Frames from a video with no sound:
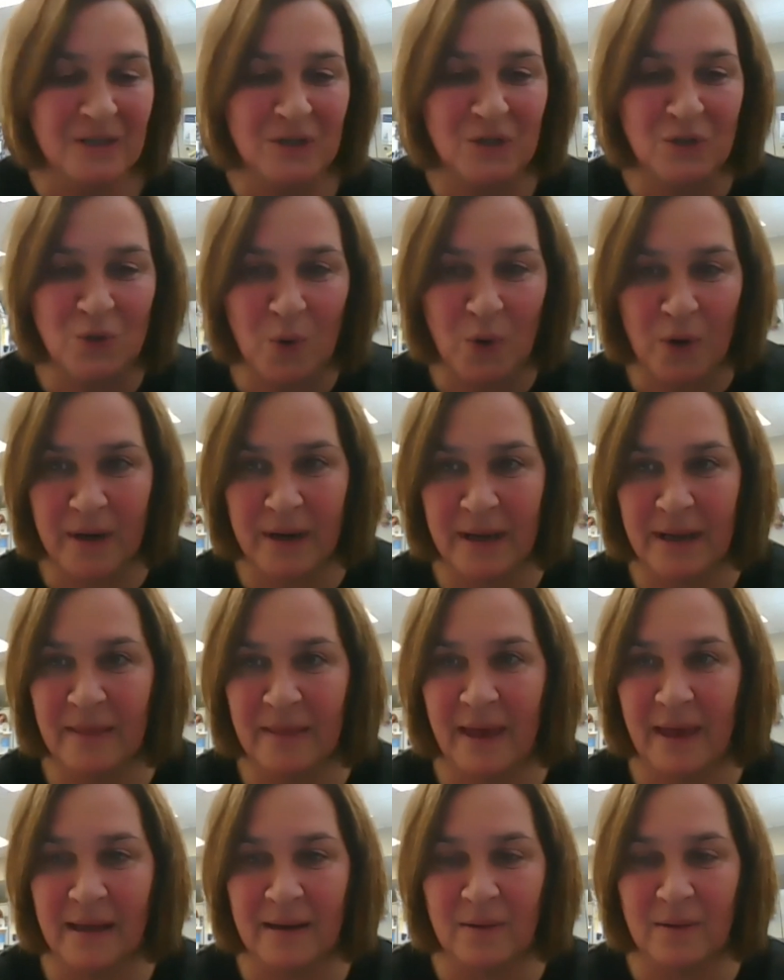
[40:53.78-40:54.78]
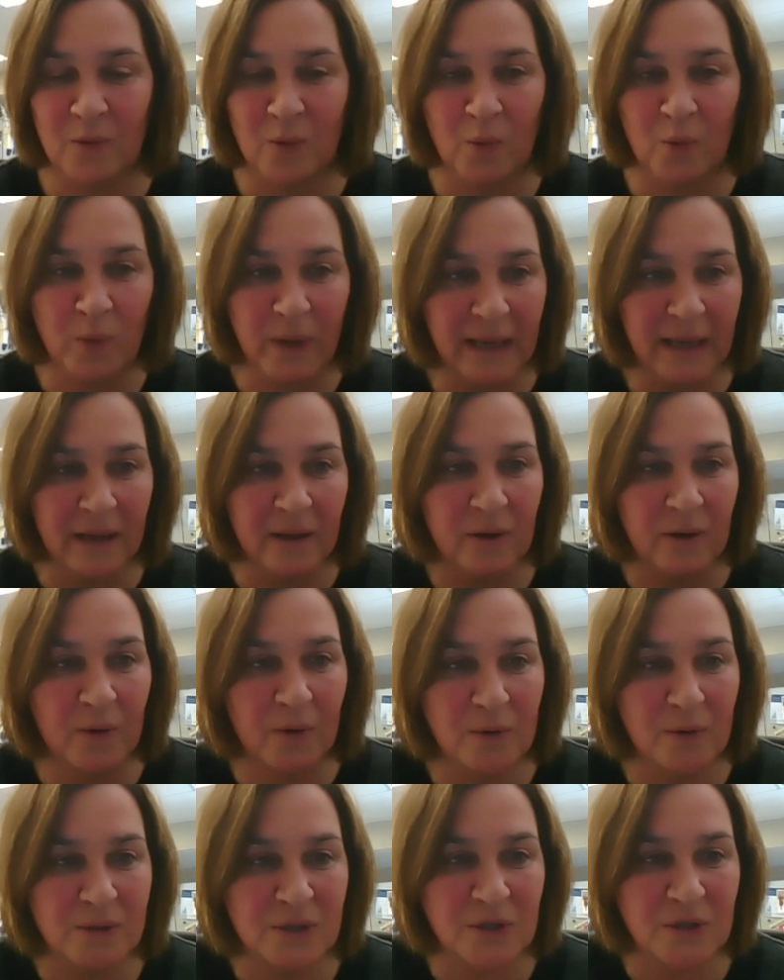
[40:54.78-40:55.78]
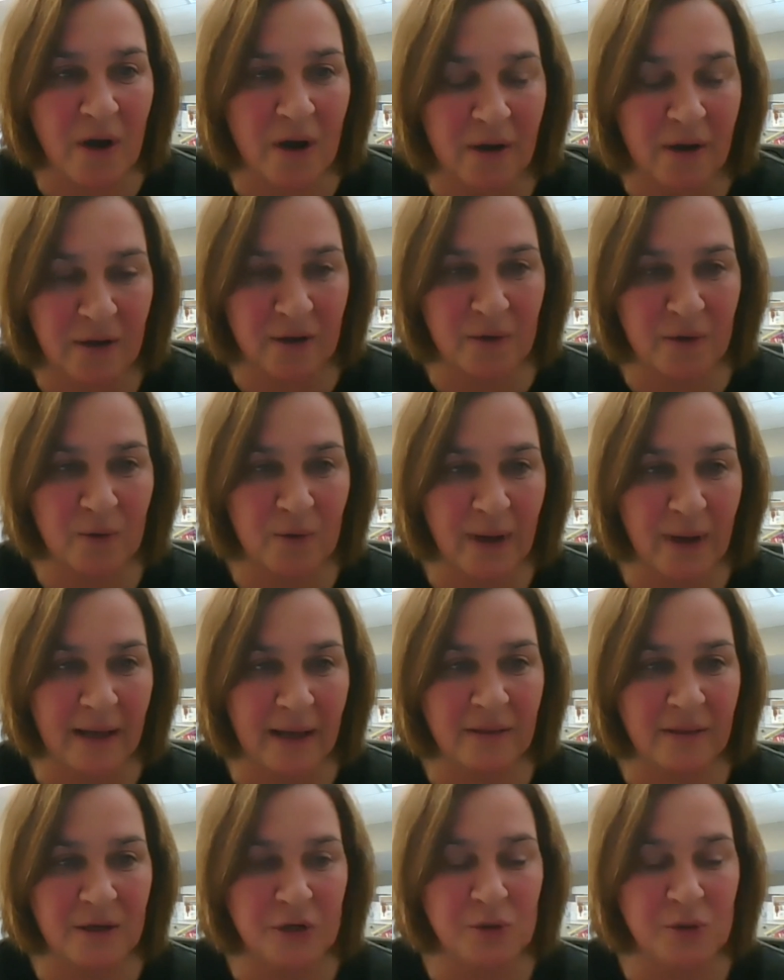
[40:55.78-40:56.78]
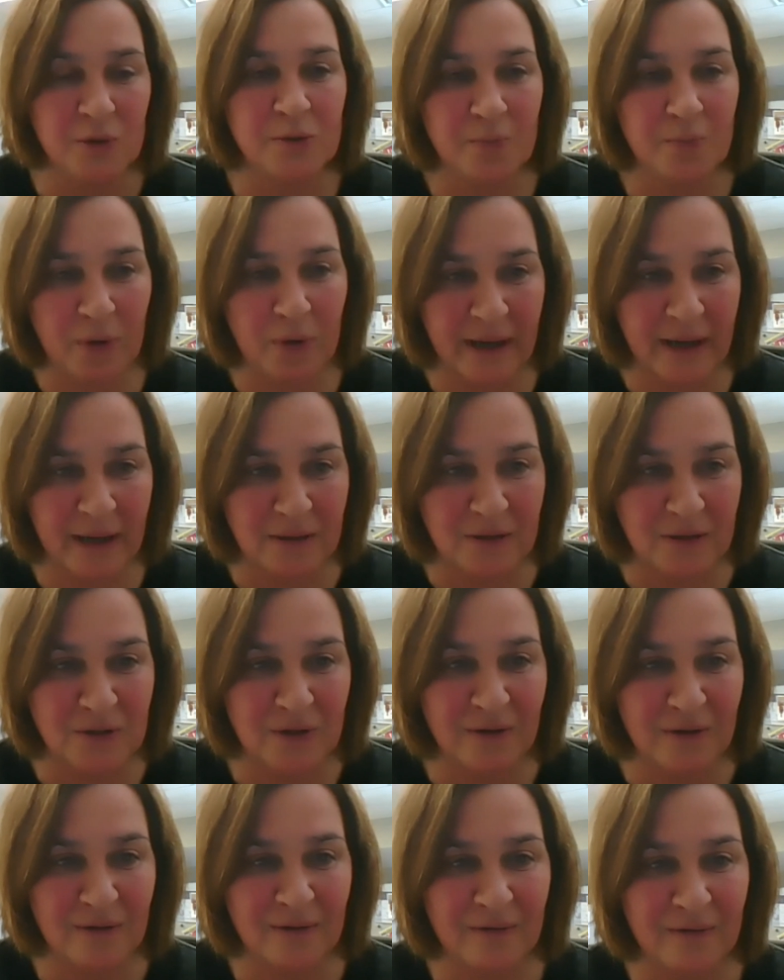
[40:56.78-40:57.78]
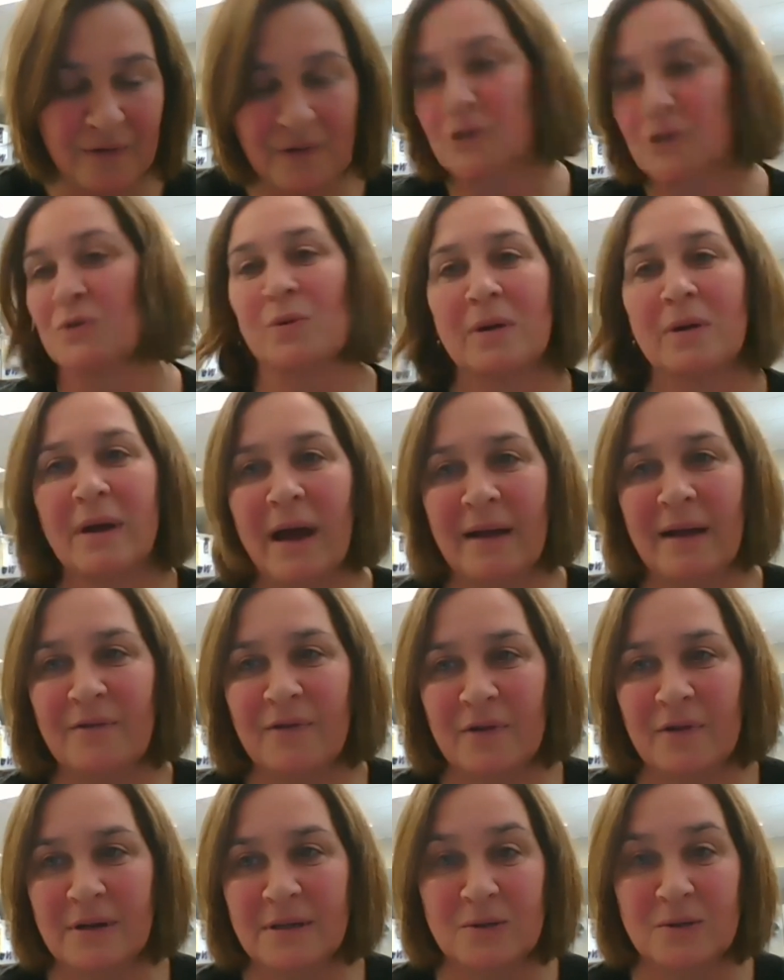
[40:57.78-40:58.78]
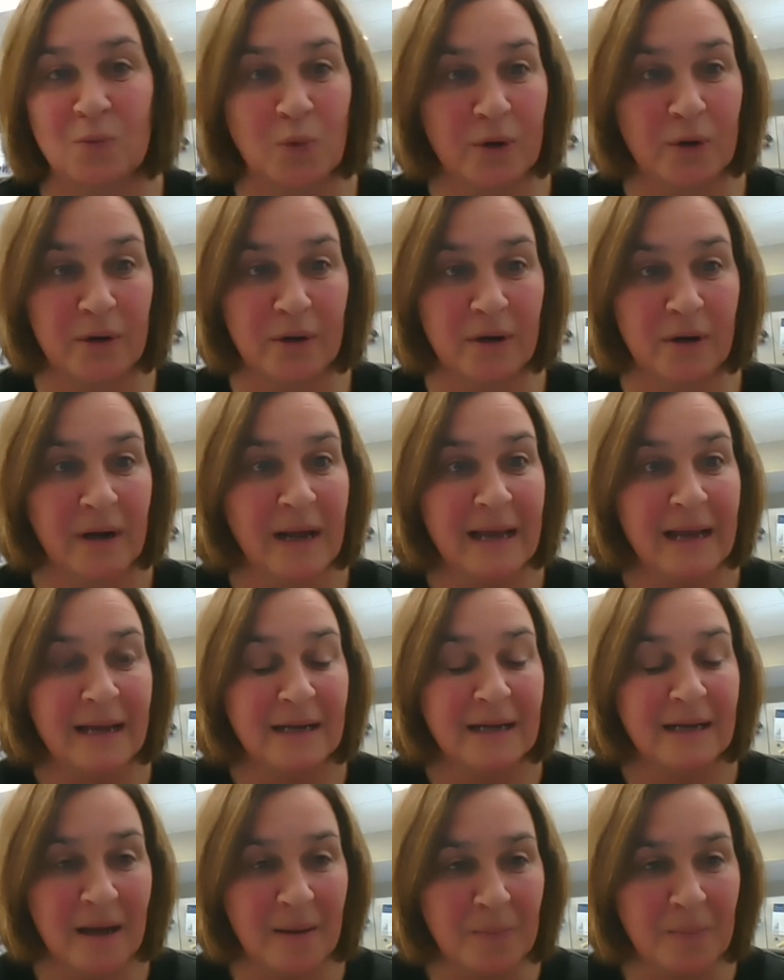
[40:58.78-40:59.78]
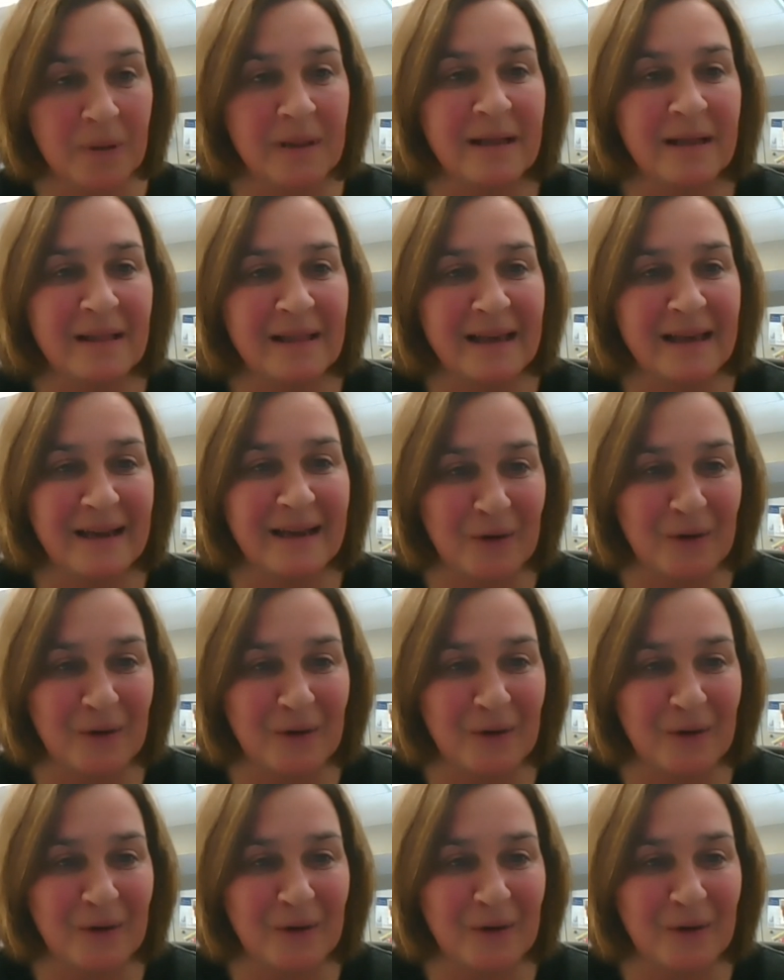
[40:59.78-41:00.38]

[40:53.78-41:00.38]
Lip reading: story that we who saw you at the Jewish Book Council virtual conference were completely